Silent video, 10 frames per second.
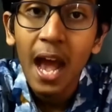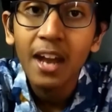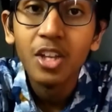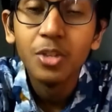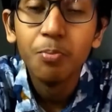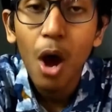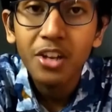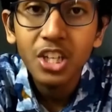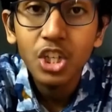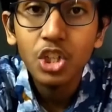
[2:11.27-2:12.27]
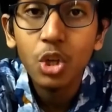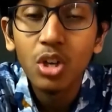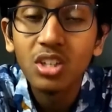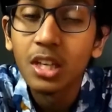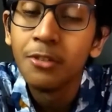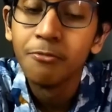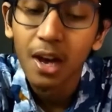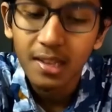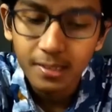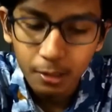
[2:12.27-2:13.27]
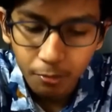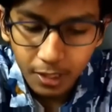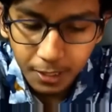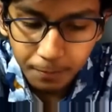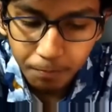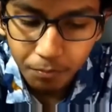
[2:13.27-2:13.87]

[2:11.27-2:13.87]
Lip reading: and his body shook convulsively.